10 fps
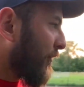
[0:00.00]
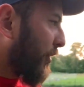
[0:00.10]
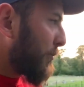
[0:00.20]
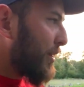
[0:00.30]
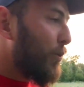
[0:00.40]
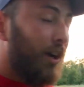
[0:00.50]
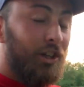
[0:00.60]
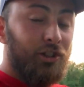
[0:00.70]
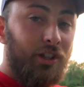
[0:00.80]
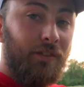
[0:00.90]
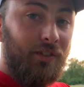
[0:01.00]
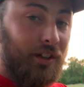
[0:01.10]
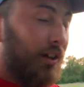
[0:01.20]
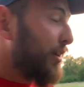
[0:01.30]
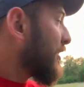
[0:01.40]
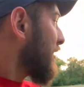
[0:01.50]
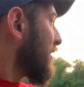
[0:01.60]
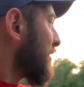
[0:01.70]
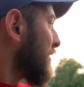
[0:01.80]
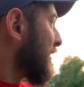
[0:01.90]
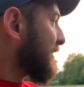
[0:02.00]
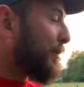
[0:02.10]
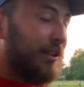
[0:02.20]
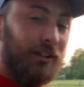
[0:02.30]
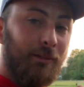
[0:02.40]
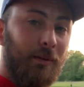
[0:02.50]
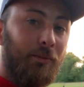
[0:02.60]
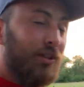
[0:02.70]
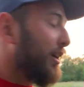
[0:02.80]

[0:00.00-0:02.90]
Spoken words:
For me, what I should have done is spent a little bit more